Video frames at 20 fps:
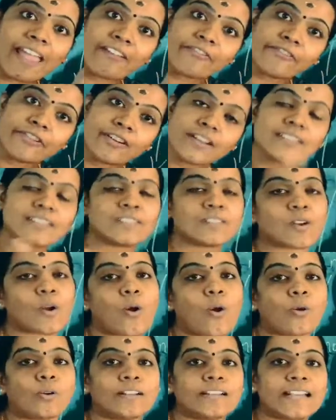Everest
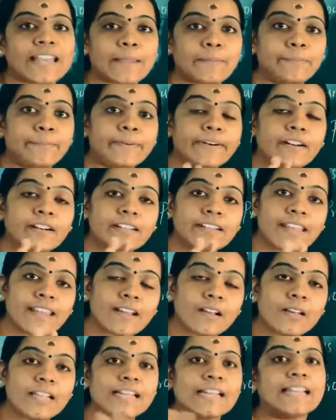only.
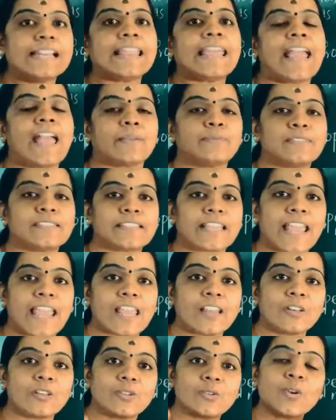Particularly I am
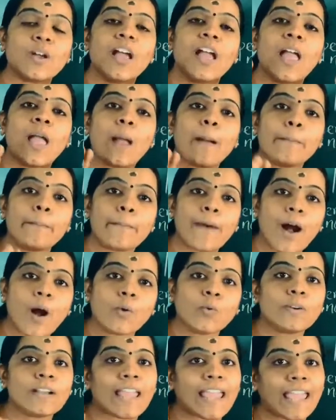saying to
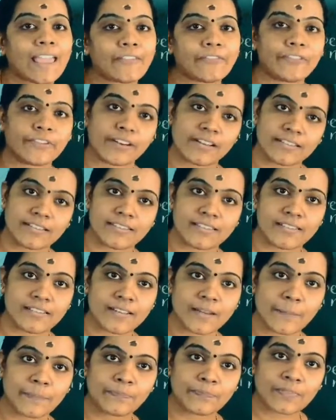Mount Everest.
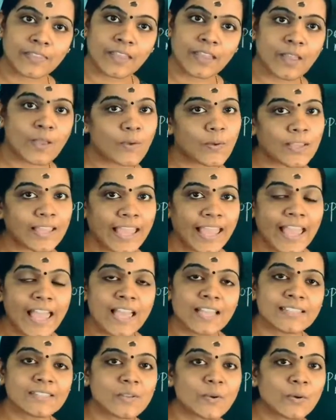
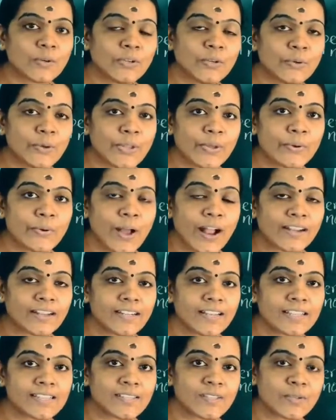Okay, so do you
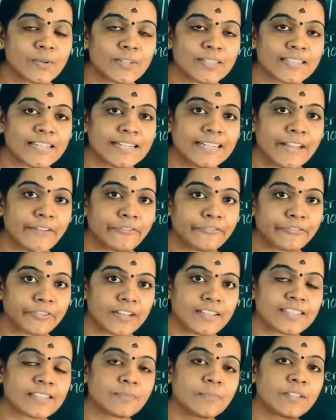understood the
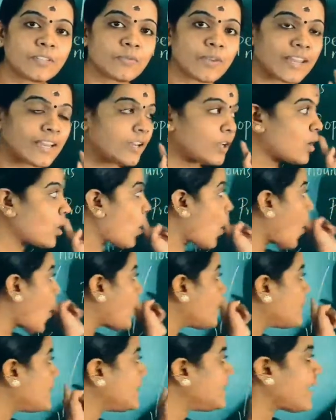difference between
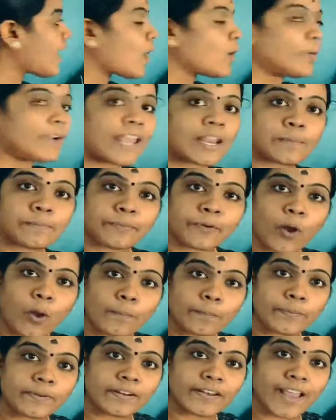common noun and
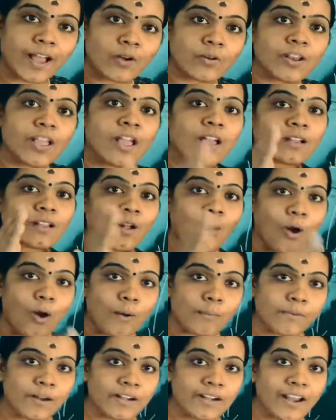proper noun?
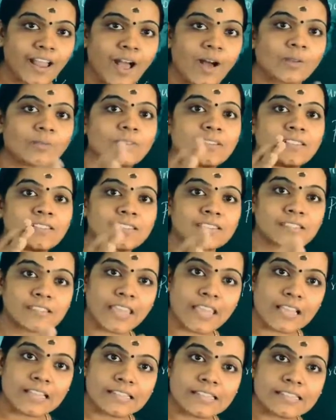Common nouns,
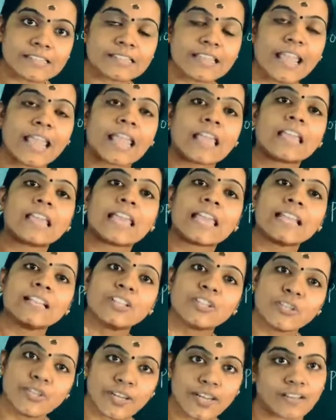things saying
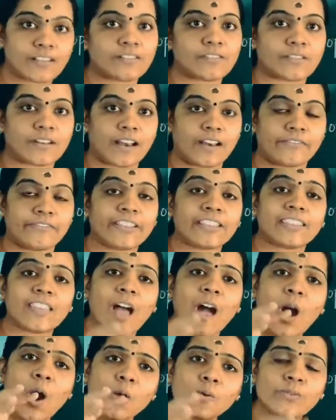in general
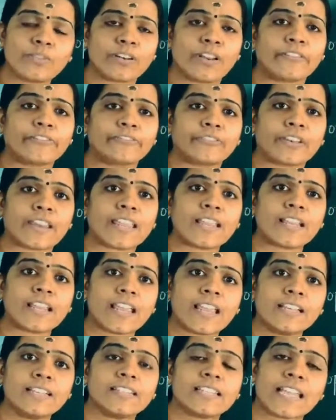without referring
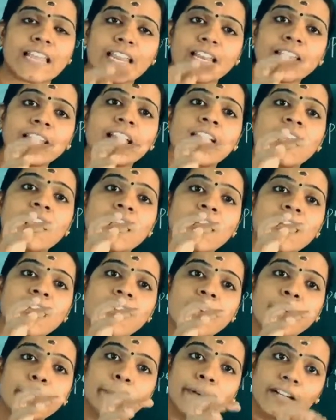it in
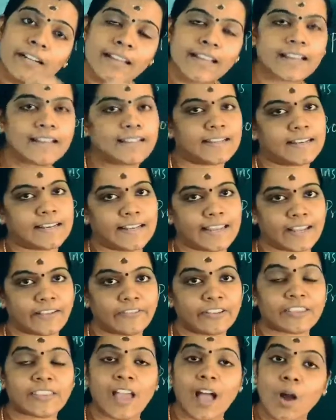particularly,
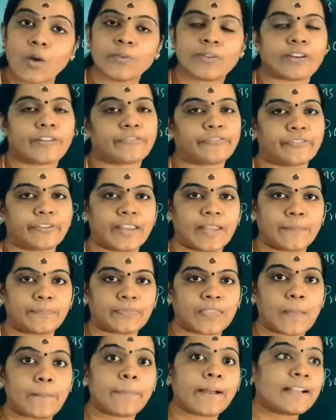without referring.
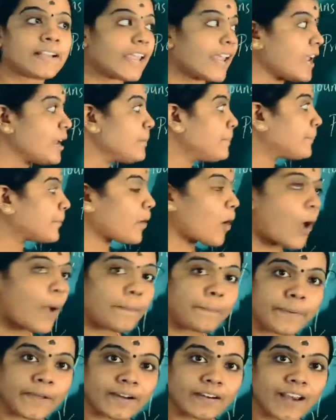But in
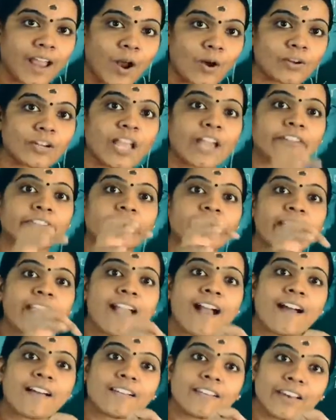proper noun, we
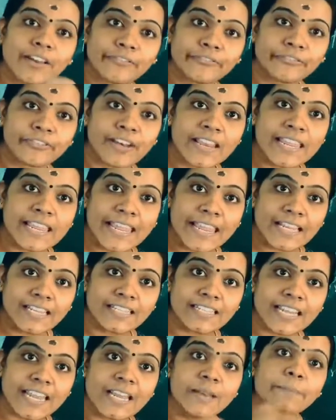are referring
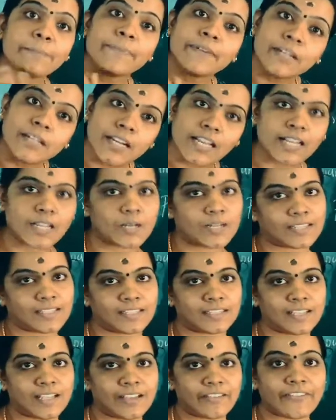it in particular.
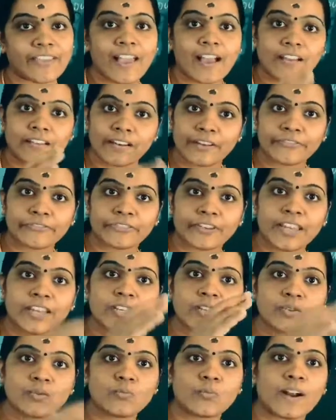We are
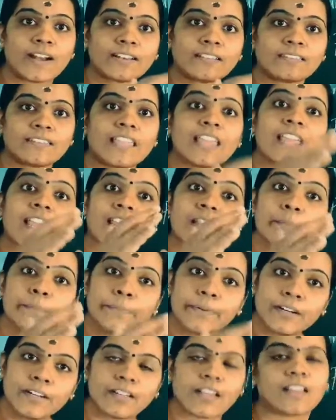referring to one thing in
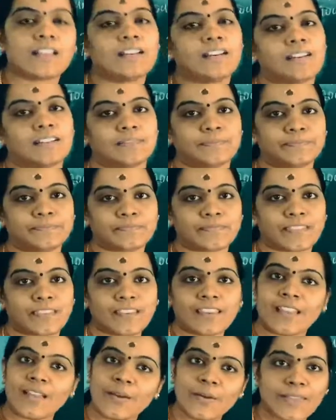particular.
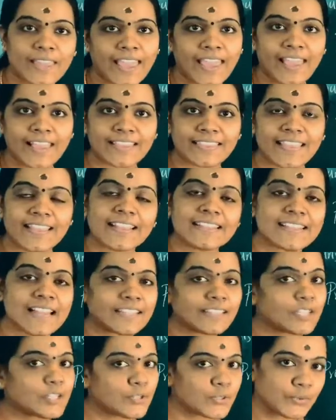Okay, these
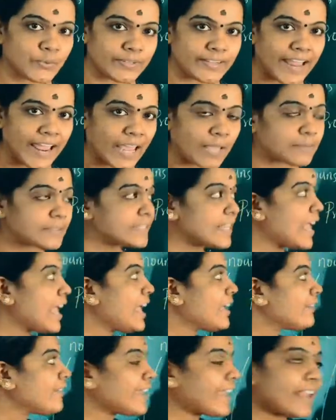are the two types.
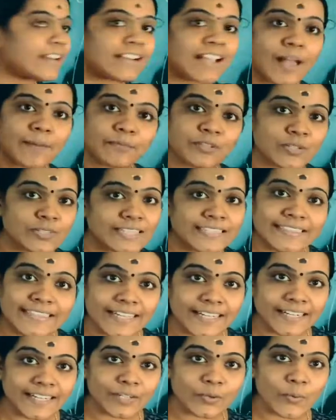We can come to the
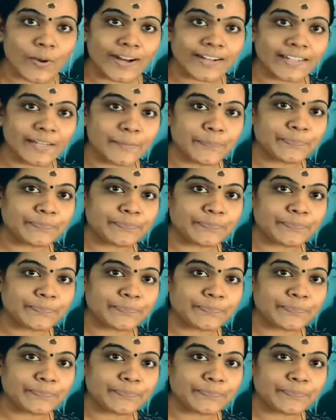third one,